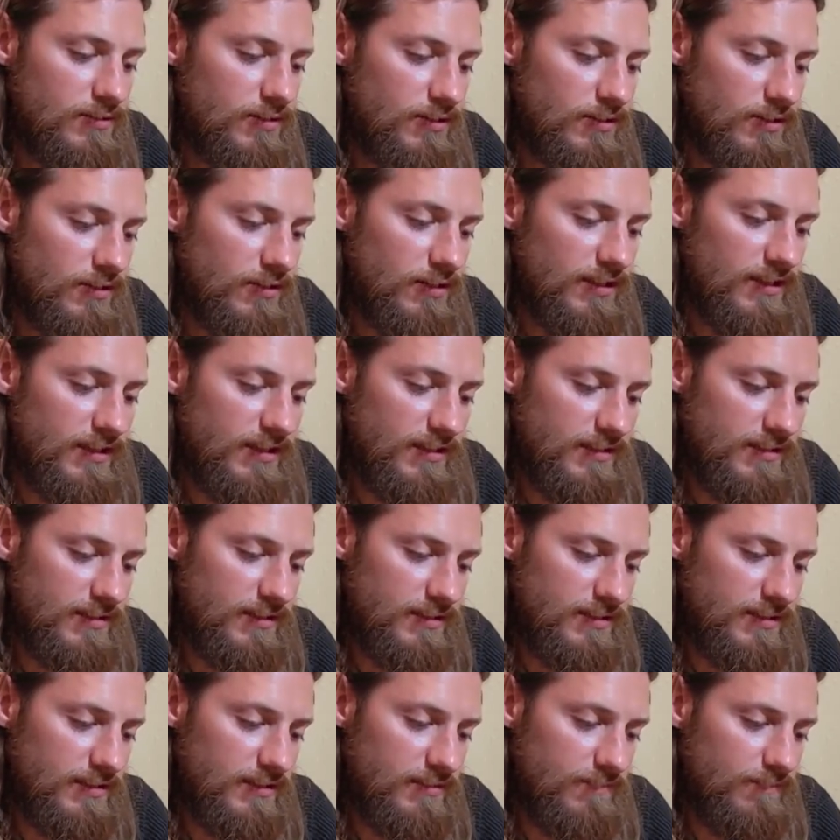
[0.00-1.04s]

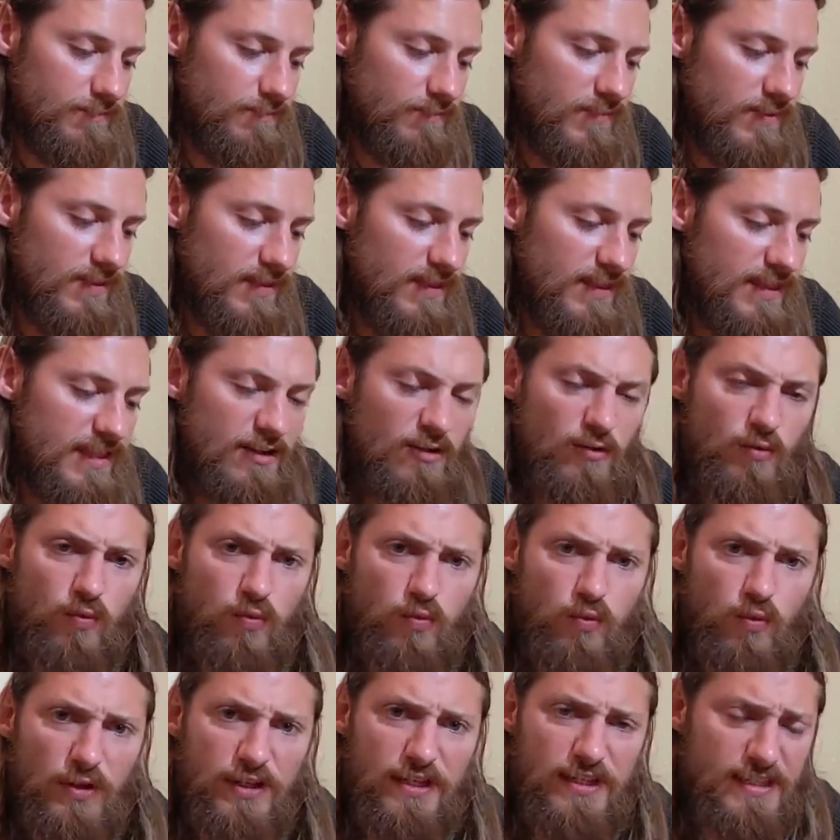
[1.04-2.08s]
Turkeys, they're
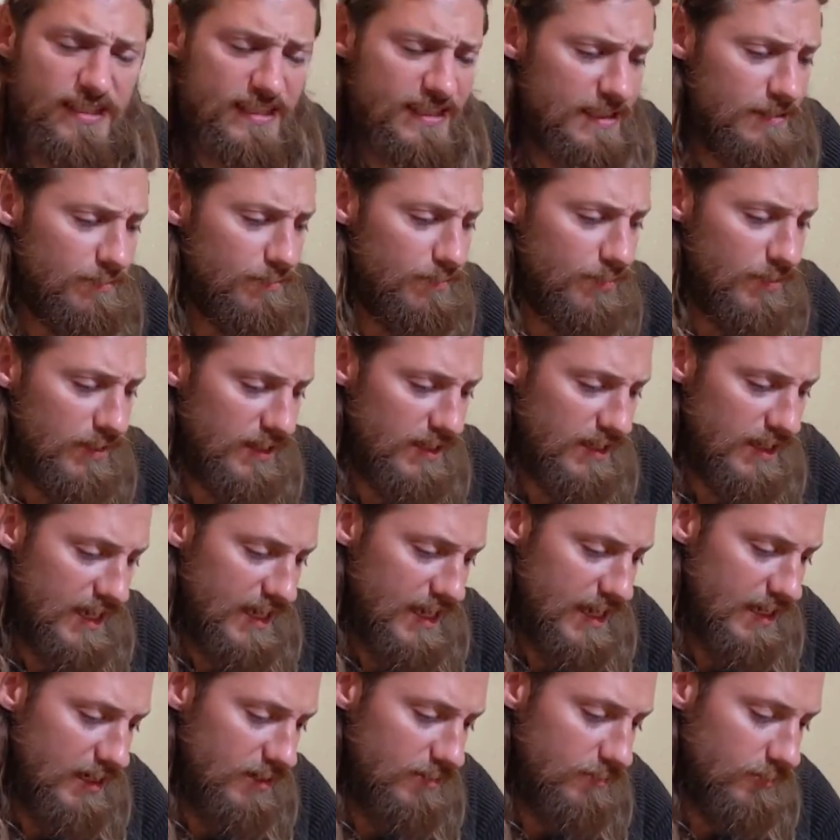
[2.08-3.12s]
really big
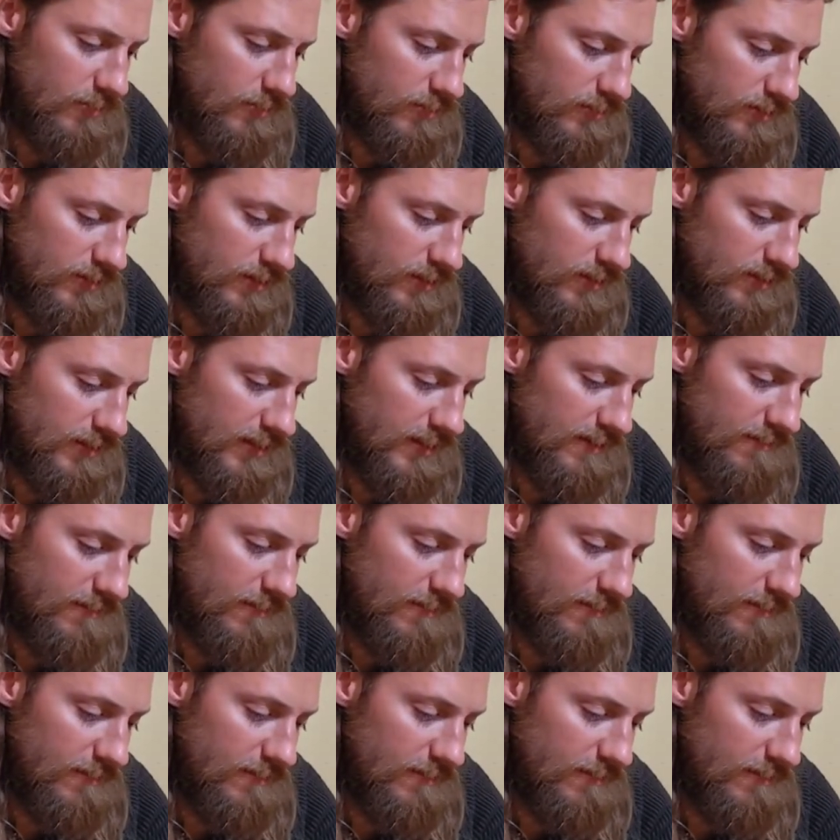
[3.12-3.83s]
animals, aren't they?